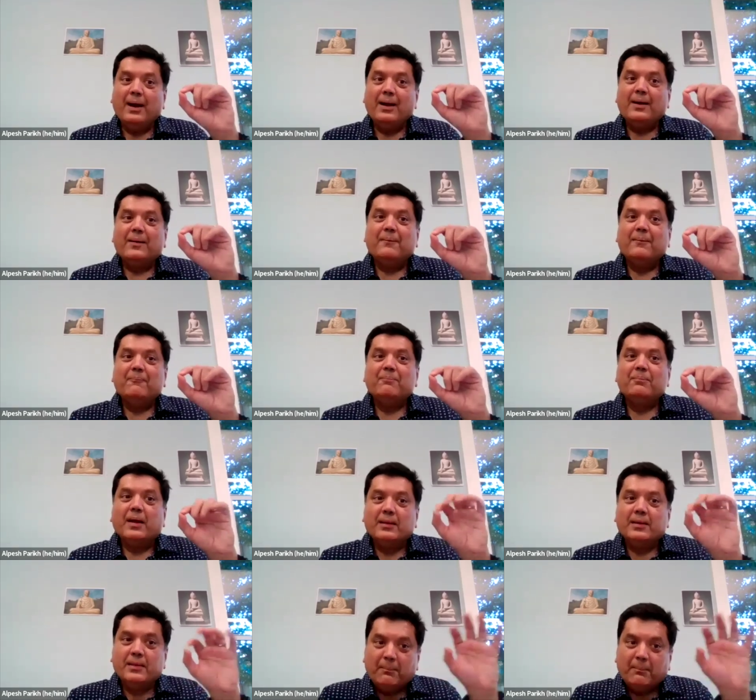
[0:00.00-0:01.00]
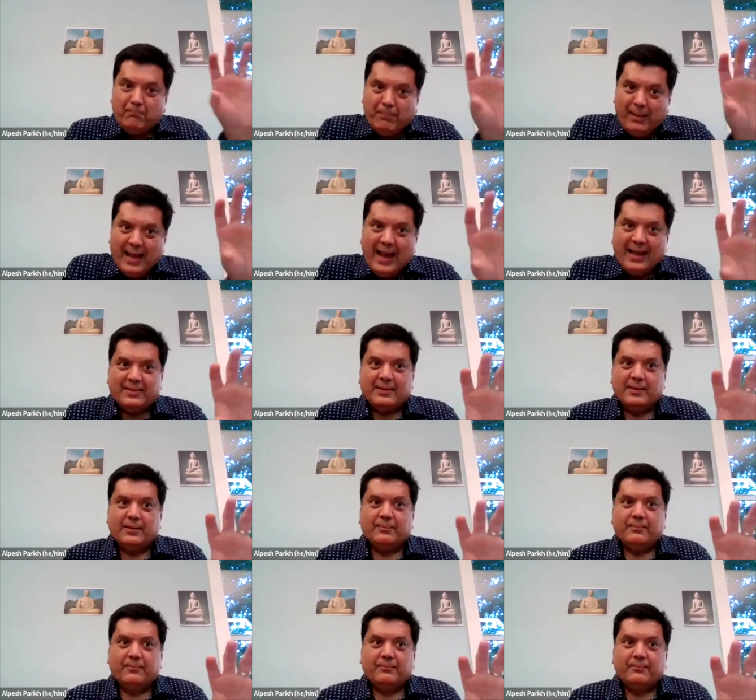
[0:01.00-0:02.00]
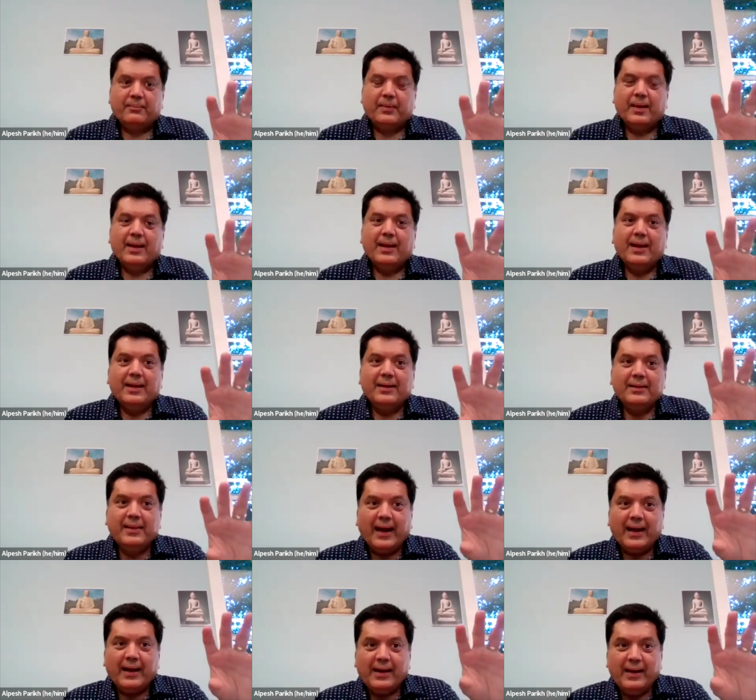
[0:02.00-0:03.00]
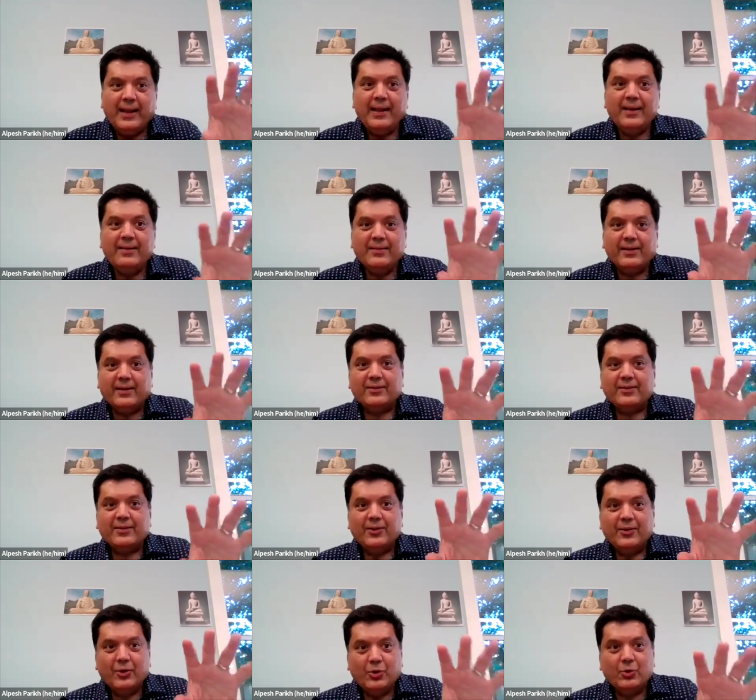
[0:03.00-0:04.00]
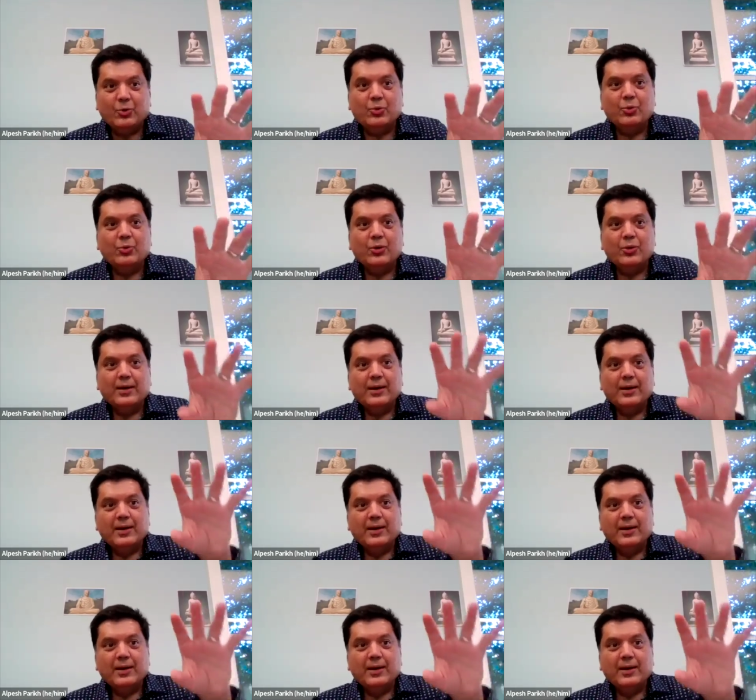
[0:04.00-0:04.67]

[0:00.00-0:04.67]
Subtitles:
But the path that leads us from